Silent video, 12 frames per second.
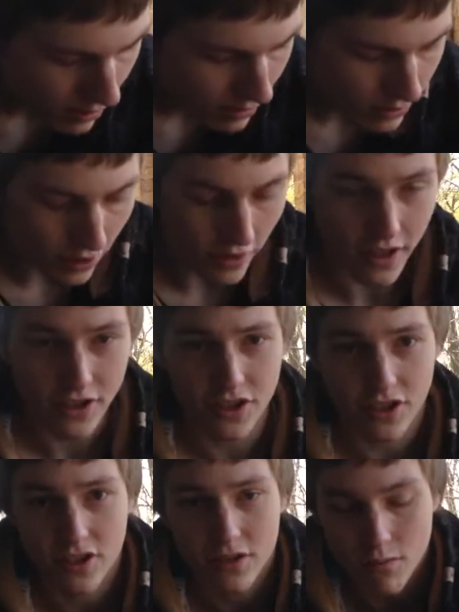So that's
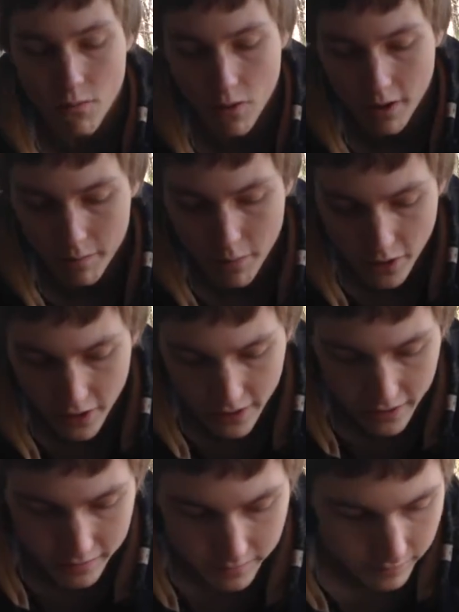just one
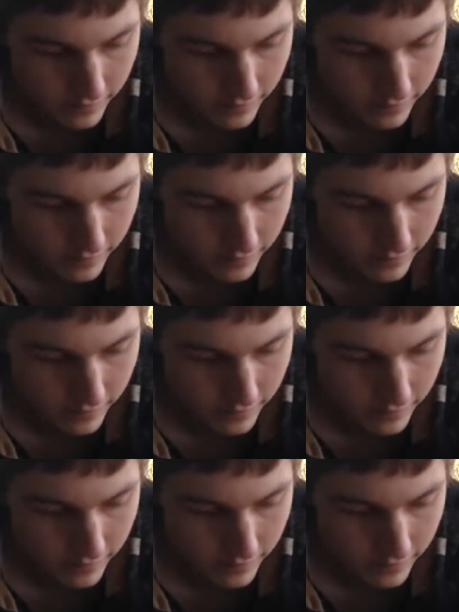part.